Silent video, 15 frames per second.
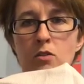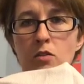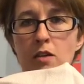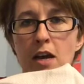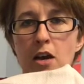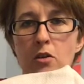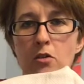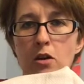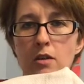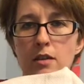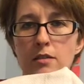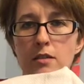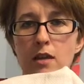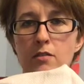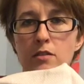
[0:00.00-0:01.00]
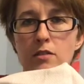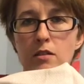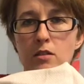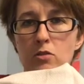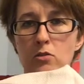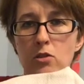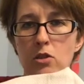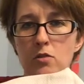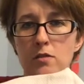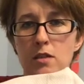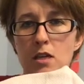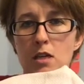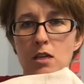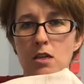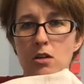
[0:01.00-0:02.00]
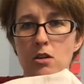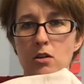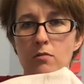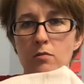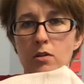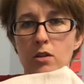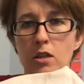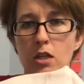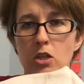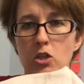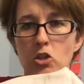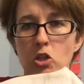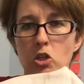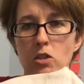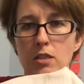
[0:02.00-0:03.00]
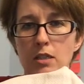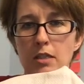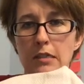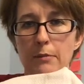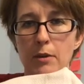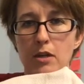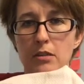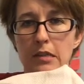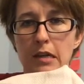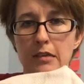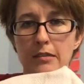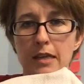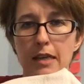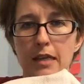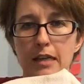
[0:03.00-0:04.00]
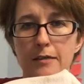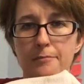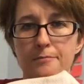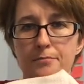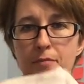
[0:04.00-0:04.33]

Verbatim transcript: so now all that's left is a little clothesline here, like a shirt and a pair of socks hanging.